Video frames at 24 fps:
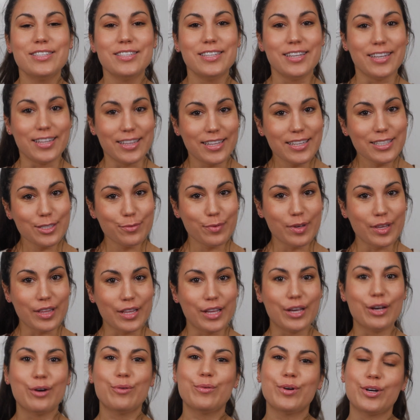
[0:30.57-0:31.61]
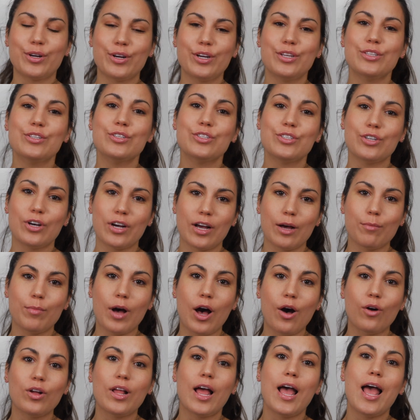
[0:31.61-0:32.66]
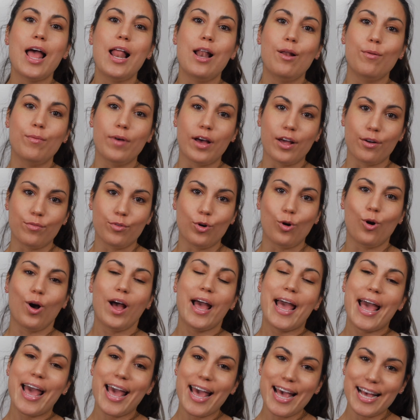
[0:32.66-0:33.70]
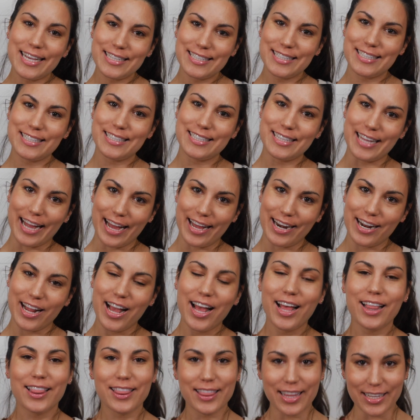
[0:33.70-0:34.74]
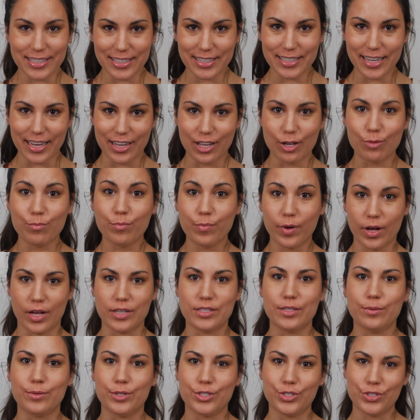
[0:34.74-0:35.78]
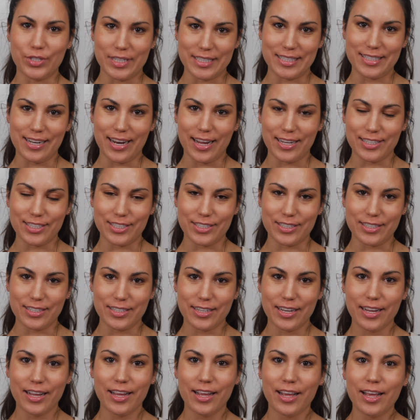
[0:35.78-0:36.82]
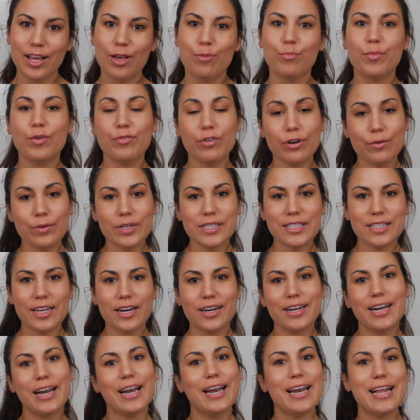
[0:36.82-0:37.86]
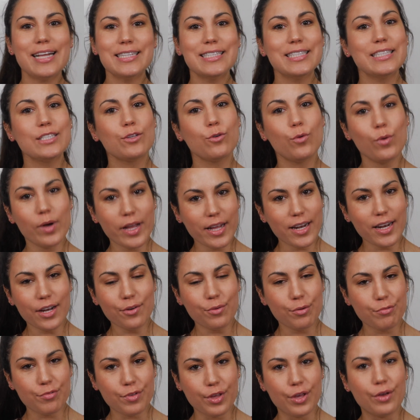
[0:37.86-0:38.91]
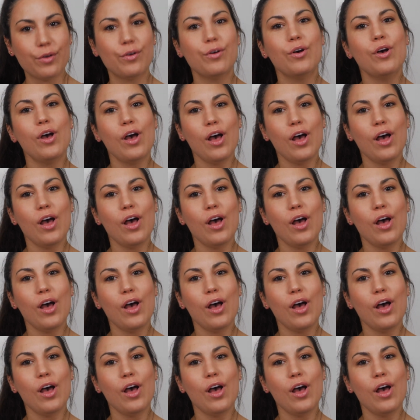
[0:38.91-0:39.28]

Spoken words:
In this video we're going to talk about el verbo estar, the second possible translation. Before we start, let's quickly review